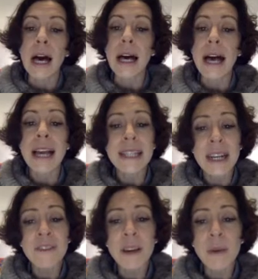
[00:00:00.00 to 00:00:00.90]

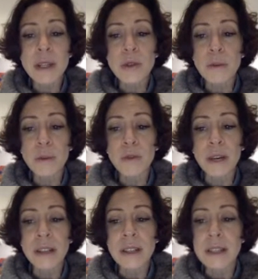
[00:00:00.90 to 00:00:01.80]
Identify ways to improve
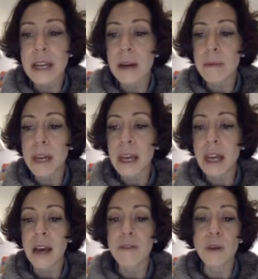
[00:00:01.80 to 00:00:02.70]
wellness and
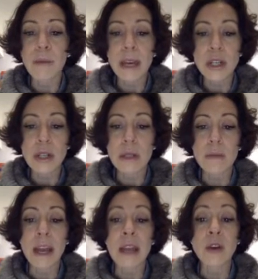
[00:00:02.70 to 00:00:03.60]
care-being of your patients
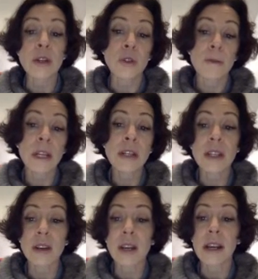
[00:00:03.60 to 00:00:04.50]
by contributing
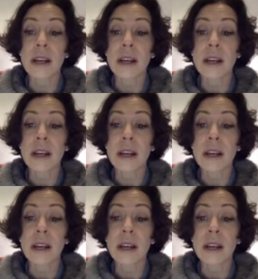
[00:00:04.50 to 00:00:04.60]
to their